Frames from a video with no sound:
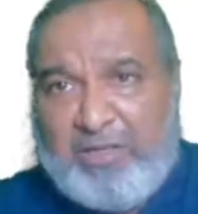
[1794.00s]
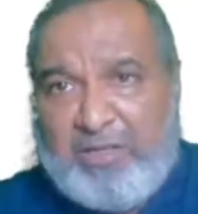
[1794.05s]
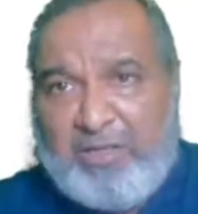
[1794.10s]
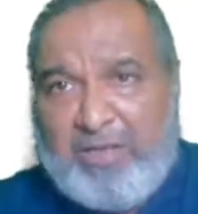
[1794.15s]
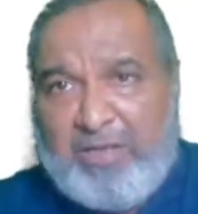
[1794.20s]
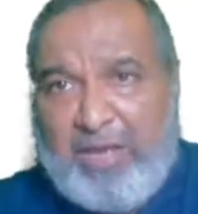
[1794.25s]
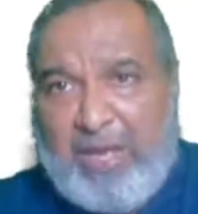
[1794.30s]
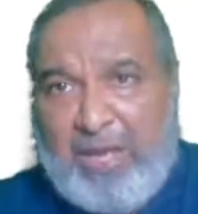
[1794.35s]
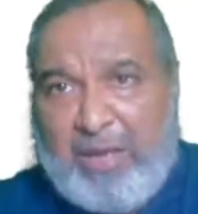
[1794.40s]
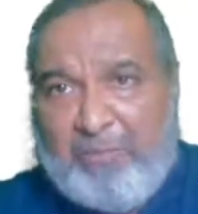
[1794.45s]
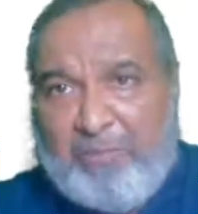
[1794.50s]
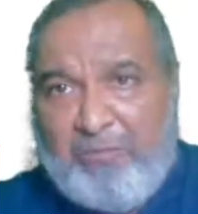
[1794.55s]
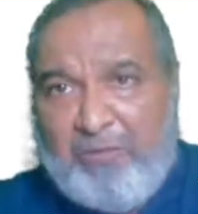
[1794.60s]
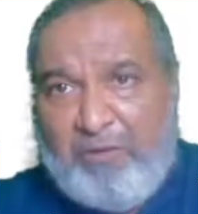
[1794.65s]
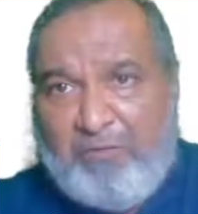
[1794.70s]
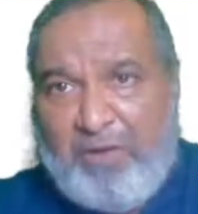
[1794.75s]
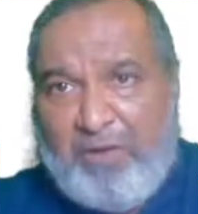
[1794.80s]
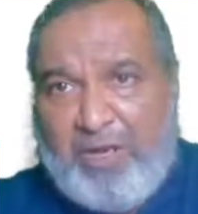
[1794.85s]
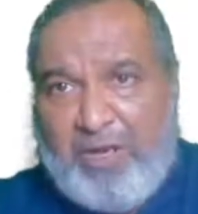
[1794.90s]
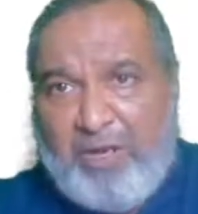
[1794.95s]
cap,
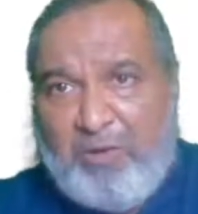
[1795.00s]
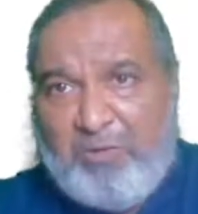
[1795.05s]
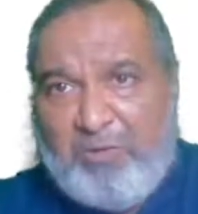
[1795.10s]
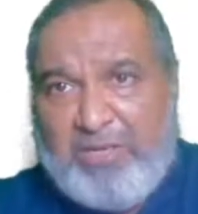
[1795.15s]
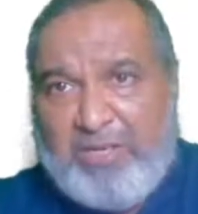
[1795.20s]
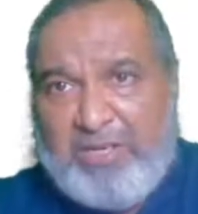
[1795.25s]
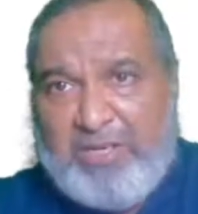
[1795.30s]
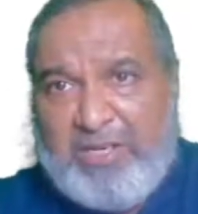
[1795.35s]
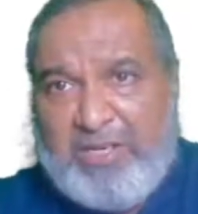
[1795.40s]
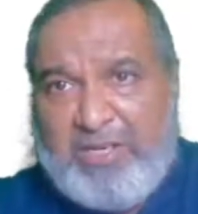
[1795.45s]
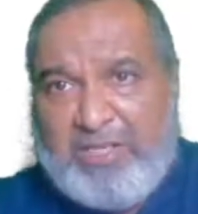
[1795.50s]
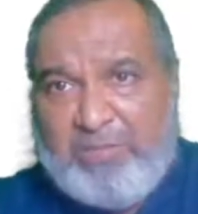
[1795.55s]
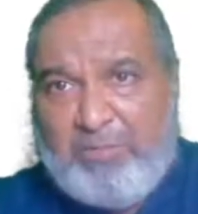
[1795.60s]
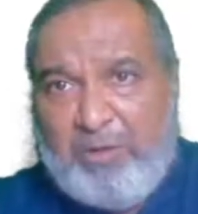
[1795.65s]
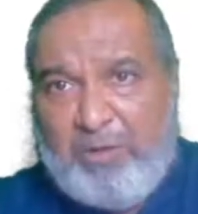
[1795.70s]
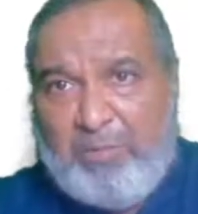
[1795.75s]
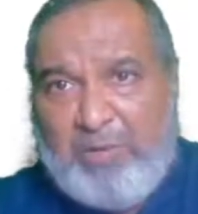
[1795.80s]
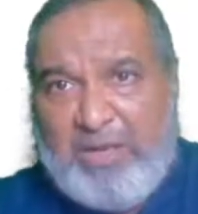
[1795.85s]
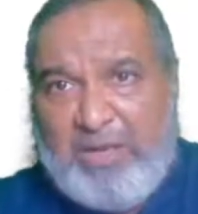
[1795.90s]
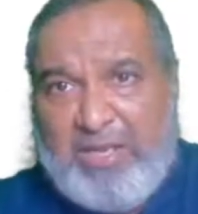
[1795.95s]
we'll find out thickness
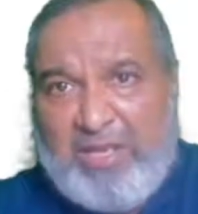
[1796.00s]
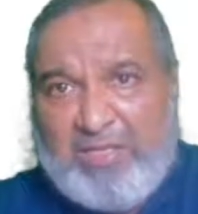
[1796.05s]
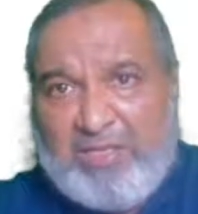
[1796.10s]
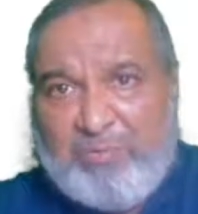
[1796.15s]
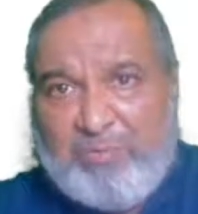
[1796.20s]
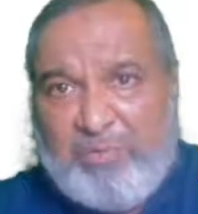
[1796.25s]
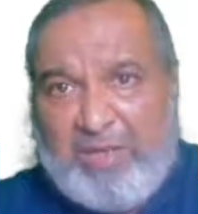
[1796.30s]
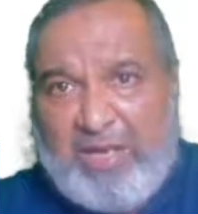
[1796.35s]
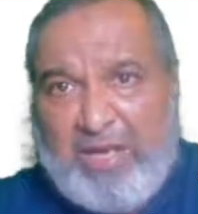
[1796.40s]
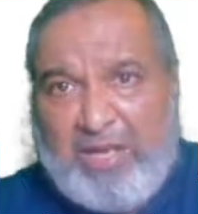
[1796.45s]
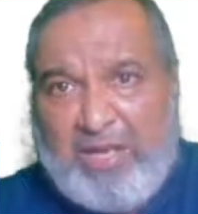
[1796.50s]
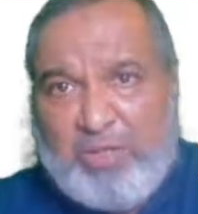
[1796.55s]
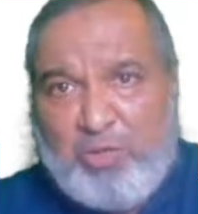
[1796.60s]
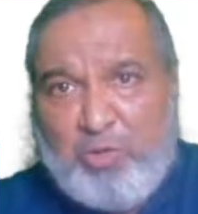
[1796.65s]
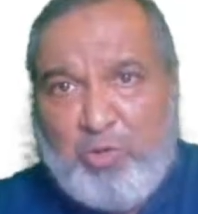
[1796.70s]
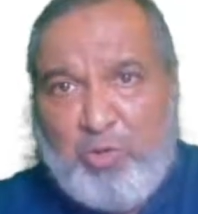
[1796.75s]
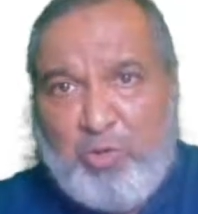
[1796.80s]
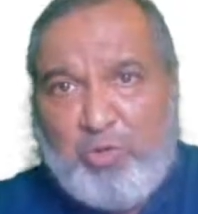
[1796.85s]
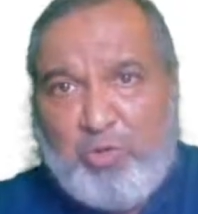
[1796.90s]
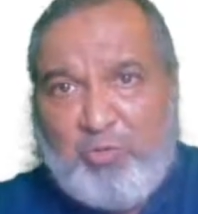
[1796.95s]
will be less. But as
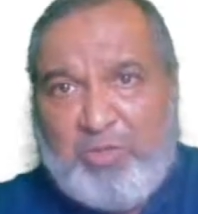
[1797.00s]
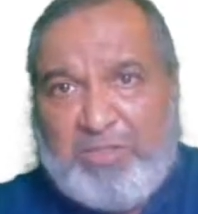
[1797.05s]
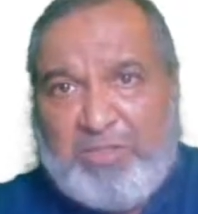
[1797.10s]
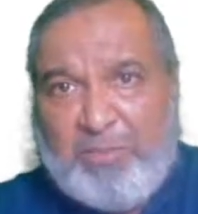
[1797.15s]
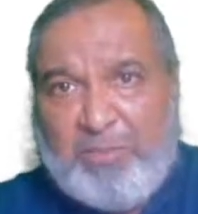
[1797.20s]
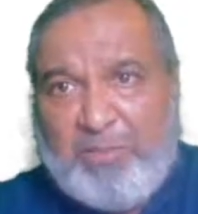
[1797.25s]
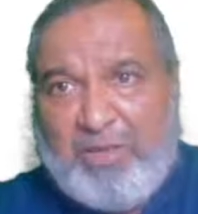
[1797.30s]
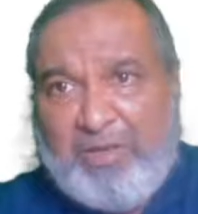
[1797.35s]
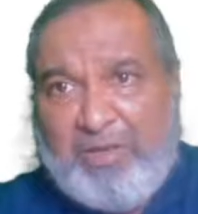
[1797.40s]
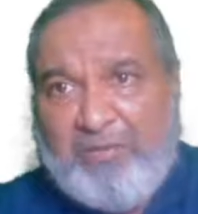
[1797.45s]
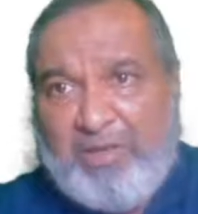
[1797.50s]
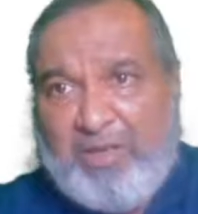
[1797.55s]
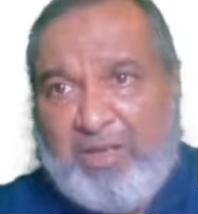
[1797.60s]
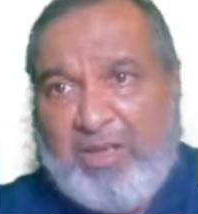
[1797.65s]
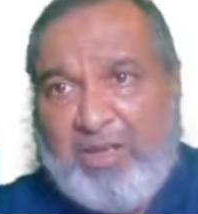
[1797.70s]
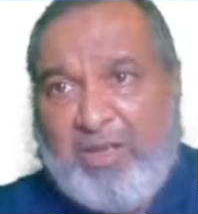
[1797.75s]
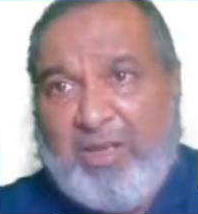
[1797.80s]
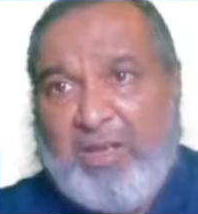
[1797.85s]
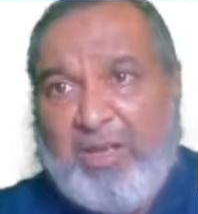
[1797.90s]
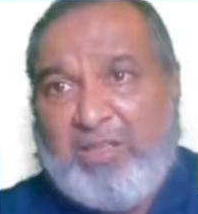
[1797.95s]
you go towards the
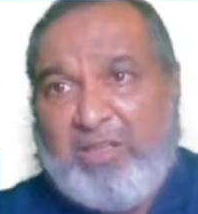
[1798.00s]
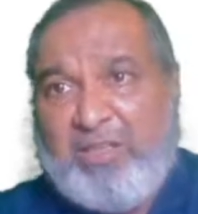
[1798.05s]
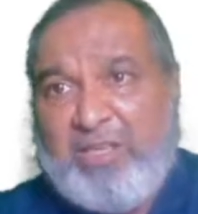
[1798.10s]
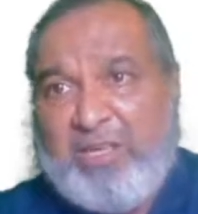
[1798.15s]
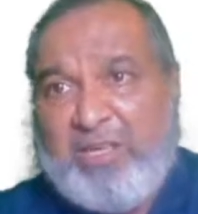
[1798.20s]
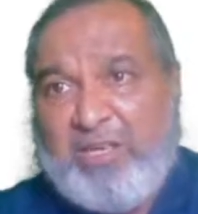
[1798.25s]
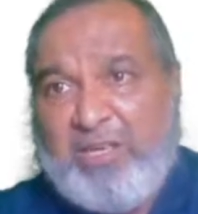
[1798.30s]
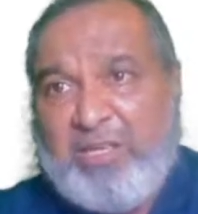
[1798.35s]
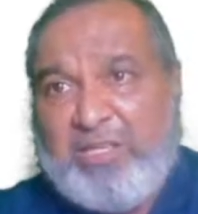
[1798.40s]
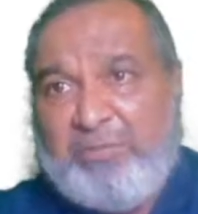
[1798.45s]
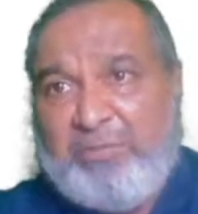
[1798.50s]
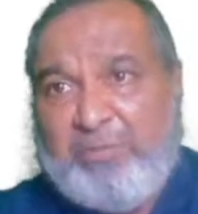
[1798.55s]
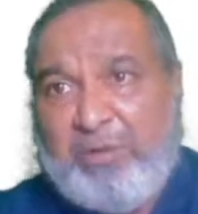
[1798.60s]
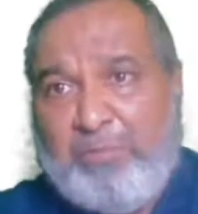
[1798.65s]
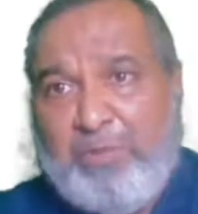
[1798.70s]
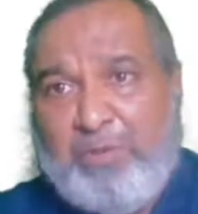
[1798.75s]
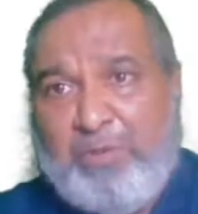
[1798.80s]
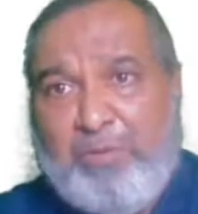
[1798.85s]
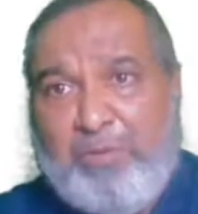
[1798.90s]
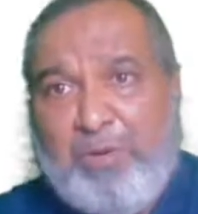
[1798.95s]
periphery, thickness will
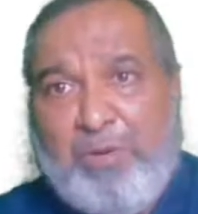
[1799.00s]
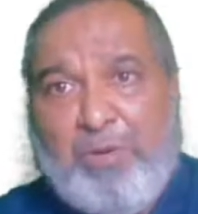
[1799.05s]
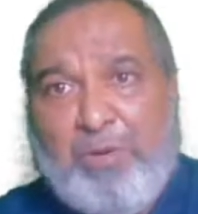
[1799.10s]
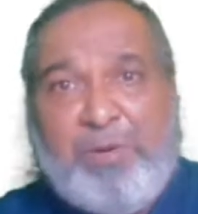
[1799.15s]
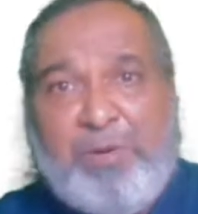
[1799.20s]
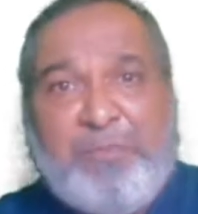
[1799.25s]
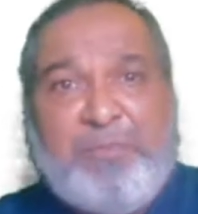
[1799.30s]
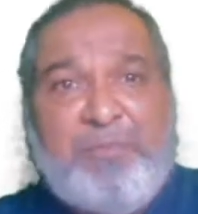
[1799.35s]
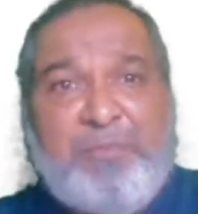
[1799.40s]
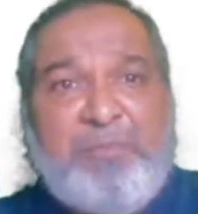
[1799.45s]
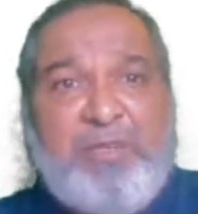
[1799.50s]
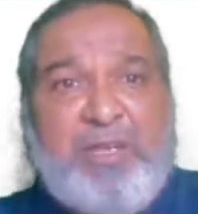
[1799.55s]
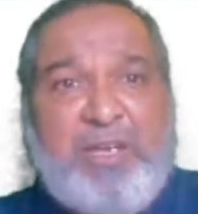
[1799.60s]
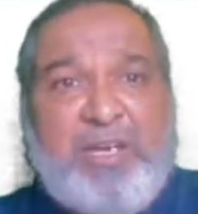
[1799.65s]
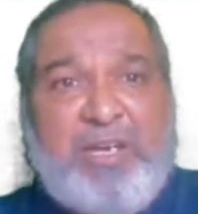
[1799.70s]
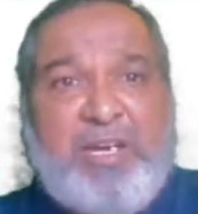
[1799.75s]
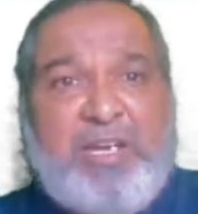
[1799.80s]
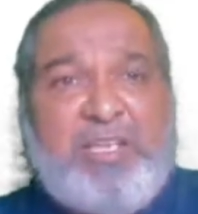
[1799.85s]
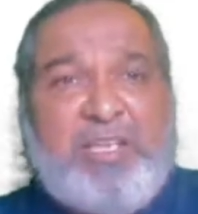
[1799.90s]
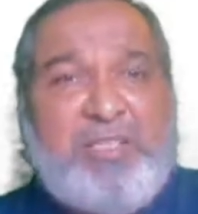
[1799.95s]
be more.
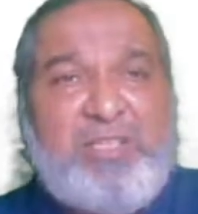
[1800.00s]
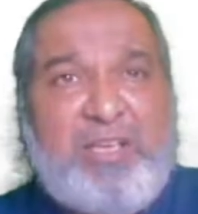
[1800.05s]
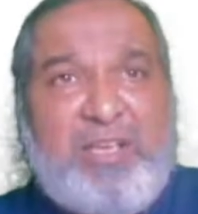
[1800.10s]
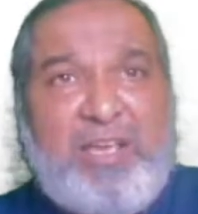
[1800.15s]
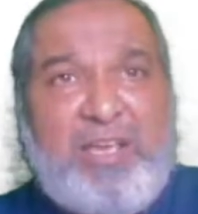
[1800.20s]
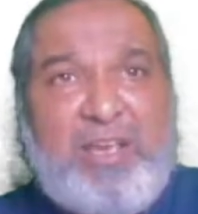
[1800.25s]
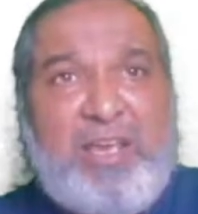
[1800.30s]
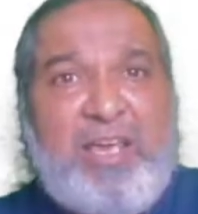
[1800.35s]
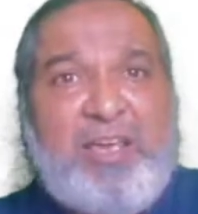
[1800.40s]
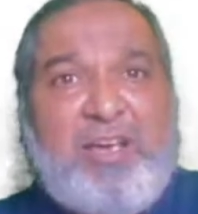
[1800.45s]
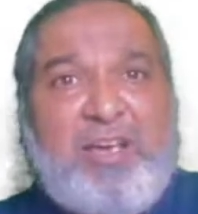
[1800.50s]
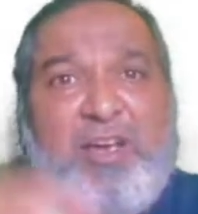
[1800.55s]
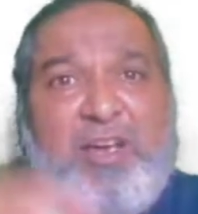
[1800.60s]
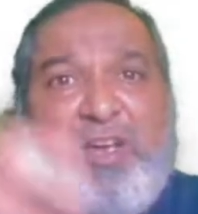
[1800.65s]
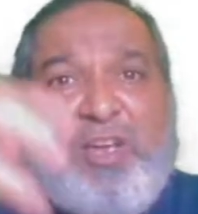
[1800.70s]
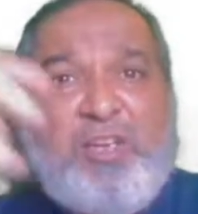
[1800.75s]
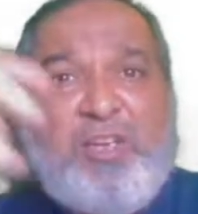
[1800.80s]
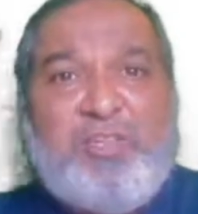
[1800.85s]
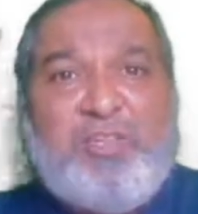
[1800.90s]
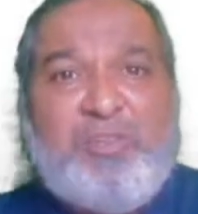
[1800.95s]
It is like
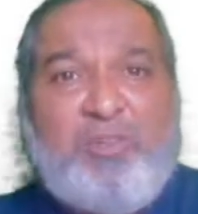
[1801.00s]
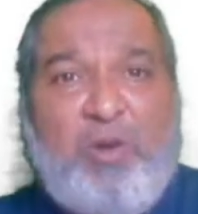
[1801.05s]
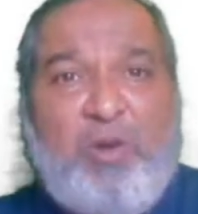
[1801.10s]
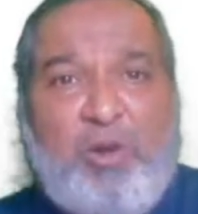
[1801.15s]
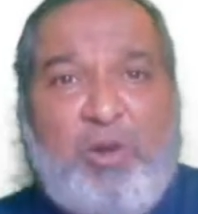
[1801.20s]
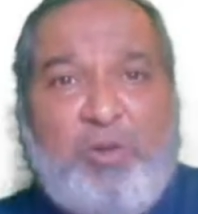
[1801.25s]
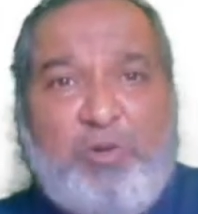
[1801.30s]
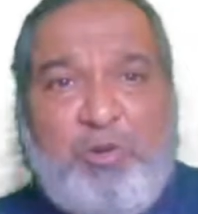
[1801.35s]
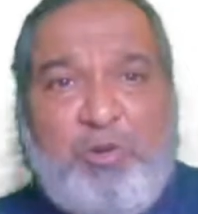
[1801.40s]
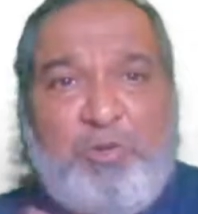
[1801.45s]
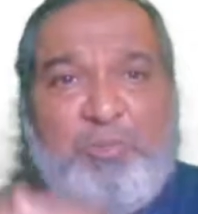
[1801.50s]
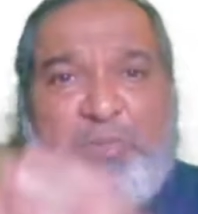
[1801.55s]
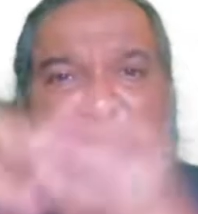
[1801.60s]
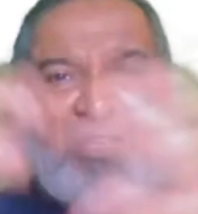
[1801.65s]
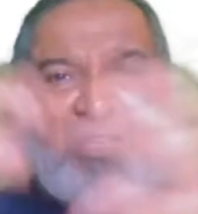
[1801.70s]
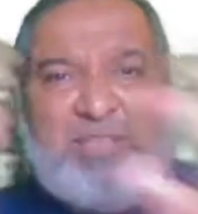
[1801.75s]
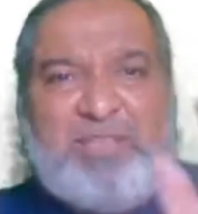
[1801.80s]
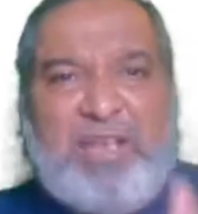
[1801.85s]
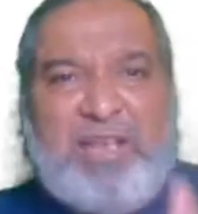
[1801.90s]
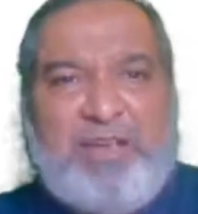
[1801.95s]
a salt dome. It
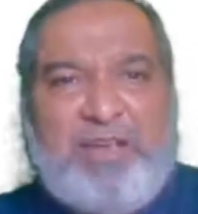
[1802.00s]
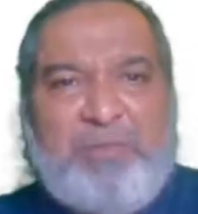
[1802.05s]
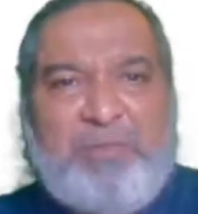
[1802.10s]
is like a